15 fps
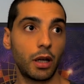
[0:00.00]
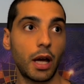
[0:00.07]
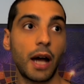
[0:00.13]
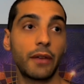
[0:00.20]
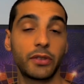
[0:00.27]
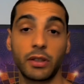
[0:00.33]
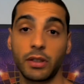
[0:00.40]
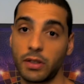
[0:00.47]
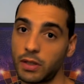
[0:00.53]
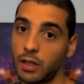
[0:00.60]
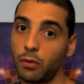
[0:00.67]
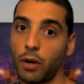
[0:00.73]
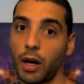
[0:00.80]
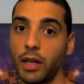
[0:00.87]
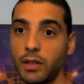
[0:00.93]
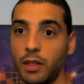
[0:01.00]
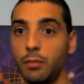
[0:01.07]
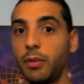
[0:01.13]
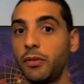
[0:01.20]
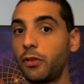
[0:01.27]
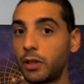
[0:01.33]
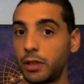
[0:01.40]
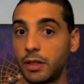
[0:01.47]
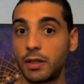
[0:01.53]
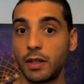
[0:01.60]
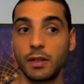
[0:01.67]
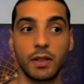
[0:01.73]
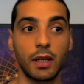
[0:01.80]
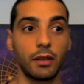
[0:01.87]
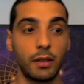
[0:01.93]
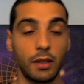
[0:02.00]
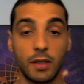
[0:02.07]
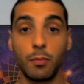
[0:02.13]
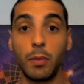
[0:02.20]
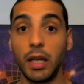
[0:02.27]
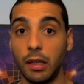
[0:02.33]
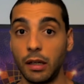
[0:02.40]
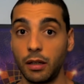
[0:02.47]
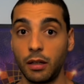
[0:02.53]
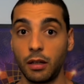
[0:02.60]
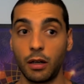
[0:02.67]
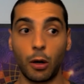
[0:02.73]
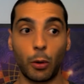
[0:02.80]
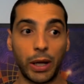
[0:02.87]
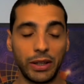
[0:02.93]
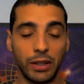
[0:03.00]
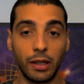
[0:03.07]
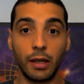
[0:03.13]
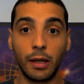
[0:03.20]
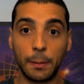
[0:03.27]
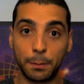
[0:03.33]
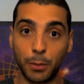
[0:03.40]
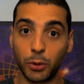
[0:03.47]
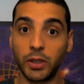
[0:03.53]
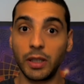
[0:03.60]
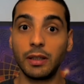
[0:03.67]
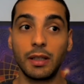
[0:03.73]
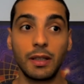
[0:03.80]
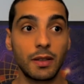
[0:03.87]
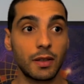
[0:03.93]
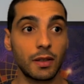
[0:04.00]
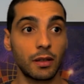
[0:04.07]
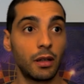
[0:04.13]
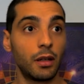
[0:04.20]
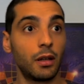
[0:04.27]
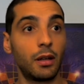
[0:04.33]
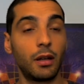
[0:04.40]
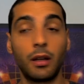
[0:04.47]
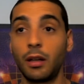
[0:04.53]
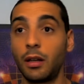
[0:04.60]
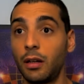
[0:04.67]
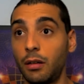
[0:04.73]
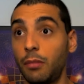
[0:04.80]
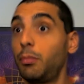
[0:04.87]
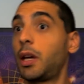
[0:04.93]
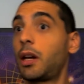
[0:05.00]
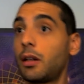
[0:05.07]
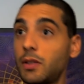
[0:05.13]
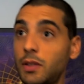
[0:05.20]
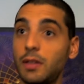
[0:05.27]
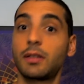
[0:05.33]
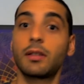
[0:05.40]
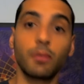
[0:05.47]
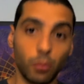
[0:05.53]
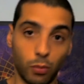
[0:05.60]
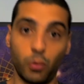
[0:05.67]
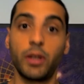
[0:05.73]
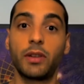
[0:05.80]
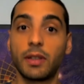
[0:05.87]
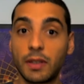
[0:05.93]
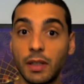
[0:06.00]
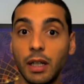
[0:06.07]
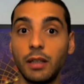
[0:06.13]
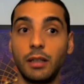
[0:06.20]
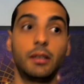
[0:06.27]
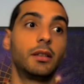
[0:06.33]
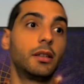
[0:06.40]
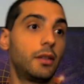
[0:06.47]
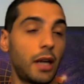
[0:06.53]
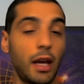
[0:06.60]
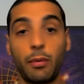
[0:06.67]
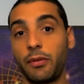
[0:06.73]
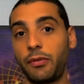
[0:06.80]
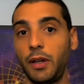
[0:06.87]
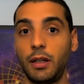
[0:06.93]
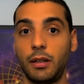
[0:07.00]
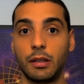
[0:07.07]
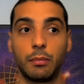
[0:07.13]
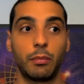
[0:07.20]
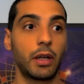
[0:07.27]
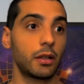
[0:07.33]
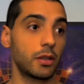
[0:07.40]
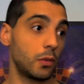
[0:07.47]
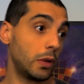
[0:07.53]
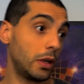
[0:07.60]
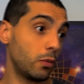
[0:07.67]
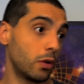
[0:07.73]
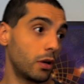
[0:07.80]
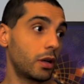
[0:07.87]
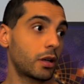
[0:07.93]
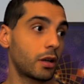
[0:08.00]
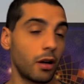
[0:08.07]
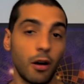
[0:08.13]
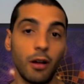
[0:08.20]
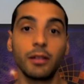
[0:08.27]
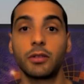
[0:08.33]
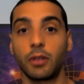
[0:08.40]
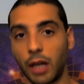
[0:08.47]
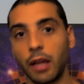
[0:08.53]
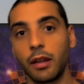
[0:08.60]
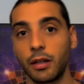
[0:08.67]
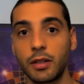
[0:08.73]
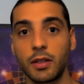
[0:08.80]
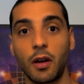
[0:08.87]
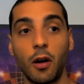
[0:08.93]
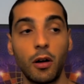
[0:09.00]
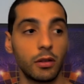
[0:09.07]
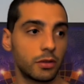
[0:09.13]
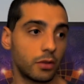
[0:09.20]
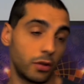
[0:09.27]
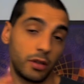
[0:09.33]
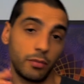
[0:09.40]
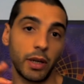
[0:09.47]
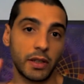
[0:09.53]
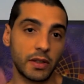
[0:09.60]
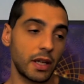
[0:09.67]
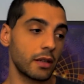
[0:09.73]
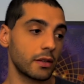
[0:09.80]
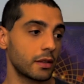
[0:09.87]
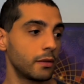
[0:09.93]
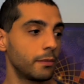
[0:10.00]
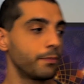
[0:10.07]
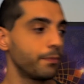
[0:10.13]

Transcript: after the sunrise and before the sunset. It's me already putting this, because it's with the sun and everything, because we work all together as a whole, so it makes sense.